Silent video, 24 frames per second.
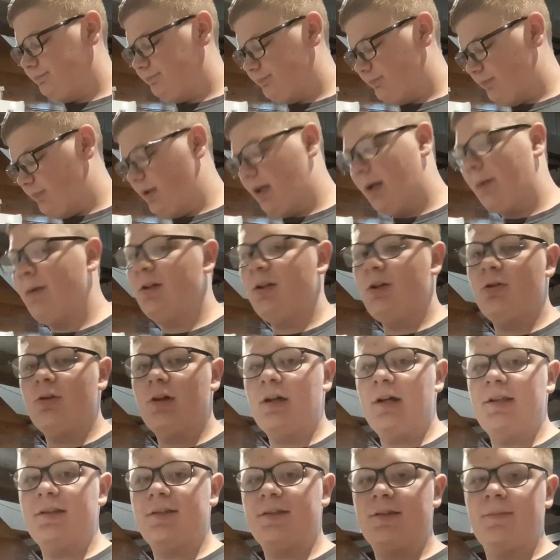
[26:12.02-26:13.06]
I mean, you
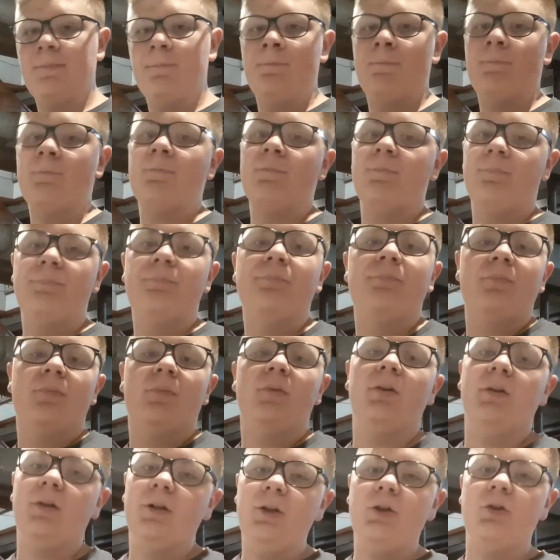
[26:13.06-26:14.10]
guys,
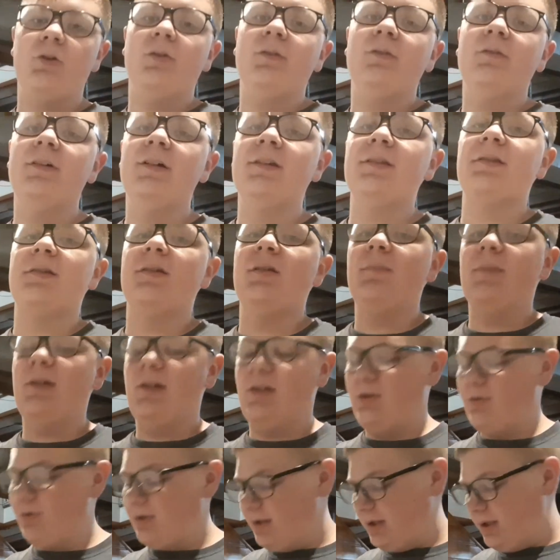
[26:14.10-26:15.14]
you can listen to me,
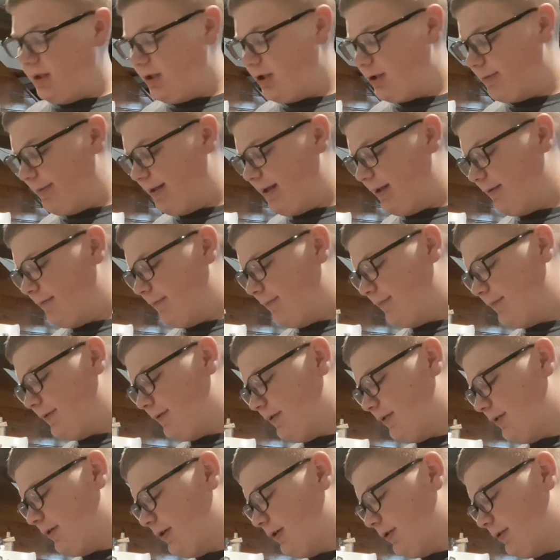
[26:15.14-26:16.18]
you can hear me,
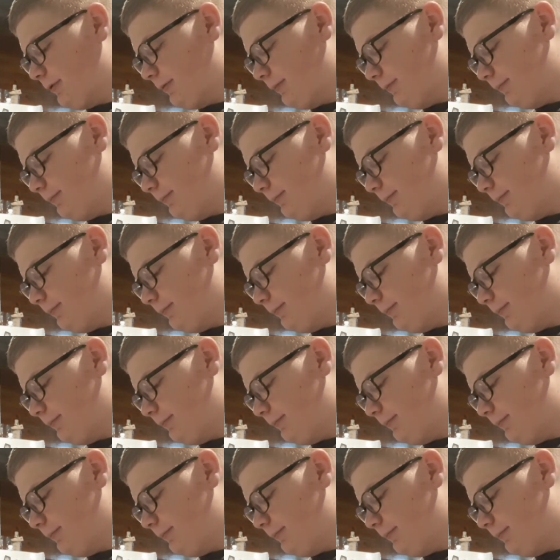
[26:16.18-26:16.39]
so